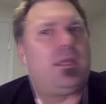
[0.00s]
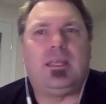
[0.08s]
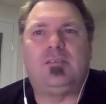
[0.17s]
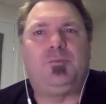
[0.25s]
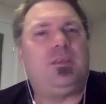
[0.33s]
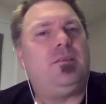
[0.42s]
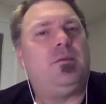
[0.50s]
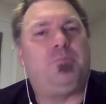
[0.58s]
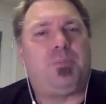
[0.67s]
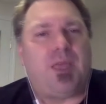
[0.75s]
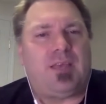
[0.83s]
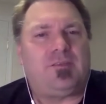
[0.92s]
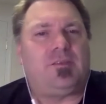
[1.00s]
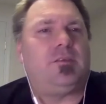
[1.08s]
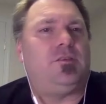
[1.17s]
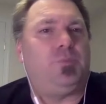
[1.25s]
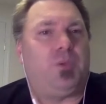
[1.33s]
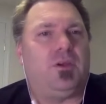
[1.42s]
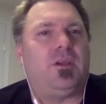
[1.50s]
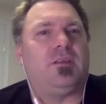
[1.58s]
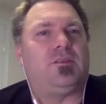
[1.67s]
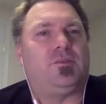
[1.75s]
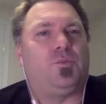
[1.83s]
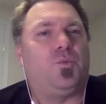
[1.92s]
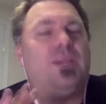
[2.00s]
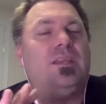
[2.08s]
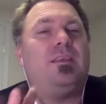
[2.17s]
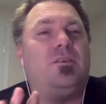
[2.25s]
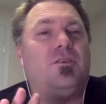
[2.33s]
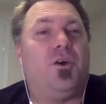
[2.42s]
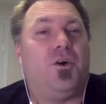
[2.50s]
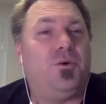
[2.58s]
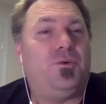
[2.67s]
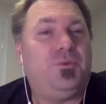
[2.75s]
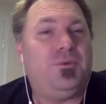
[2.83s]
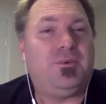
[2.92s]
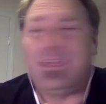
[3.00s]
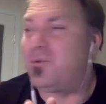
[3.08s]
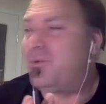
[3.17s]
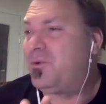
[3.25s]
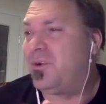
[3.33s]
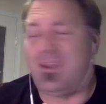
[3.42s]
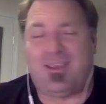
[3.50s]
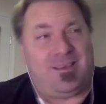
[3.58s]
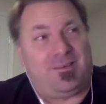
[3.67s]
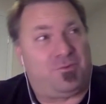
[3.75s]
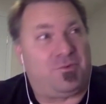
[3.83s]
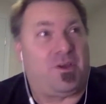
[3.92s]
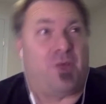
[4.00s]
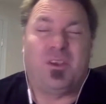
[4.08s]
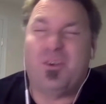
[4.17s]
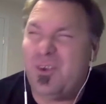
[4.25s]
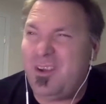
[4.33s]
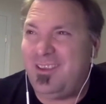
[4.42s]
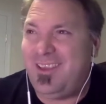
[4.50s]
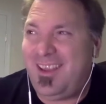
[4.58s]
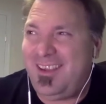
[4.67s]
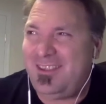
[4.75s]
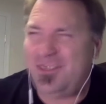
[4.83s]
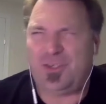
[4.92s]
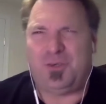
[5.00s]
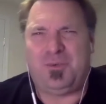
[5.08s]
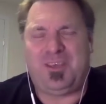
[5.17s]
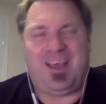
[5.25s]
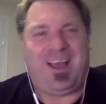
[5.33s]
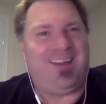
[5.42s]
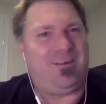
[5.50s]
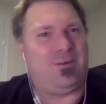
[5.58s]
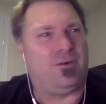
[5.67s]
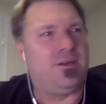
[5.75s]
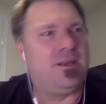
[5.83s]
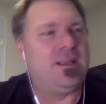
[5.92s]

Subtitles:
It's been the best experience. We didn't know, like when we were like, are we going online? Should we? I don't know.